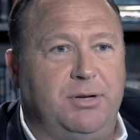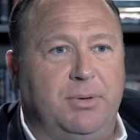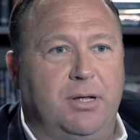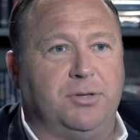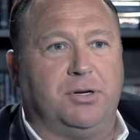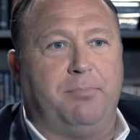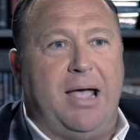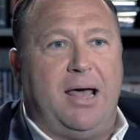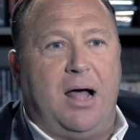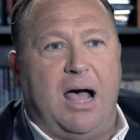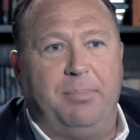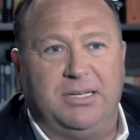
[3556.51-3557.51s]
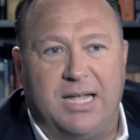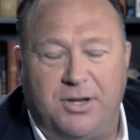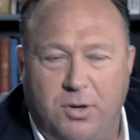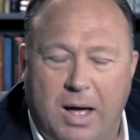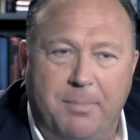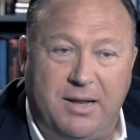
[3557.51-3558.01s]
I mean, those are bad hobbies I
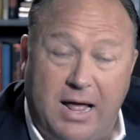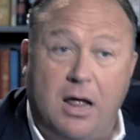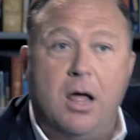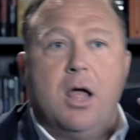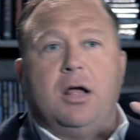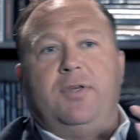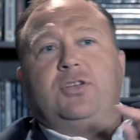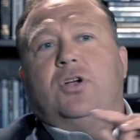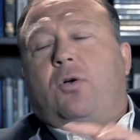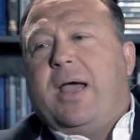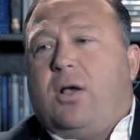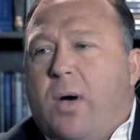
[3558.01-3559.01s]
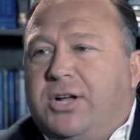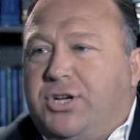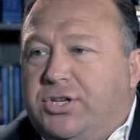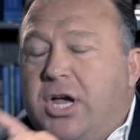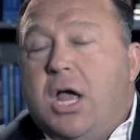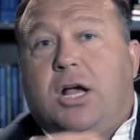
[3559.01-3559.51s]
do. I mean, these are great
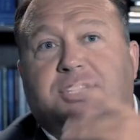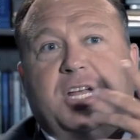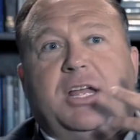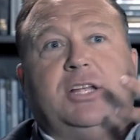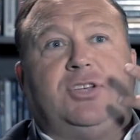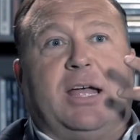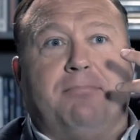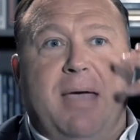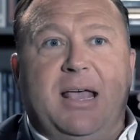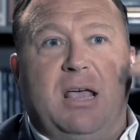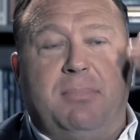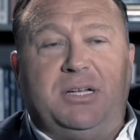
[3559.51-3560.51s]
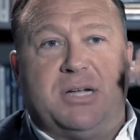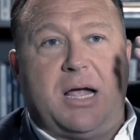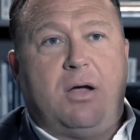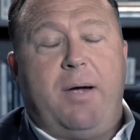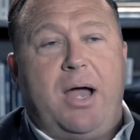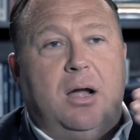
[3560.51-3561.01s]
questions because it's like making me
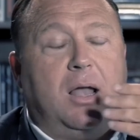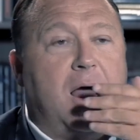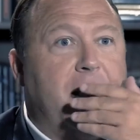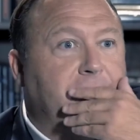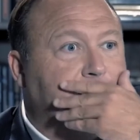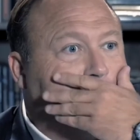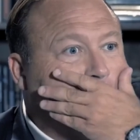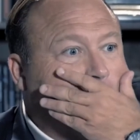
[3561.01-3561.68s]
psychoanalyze.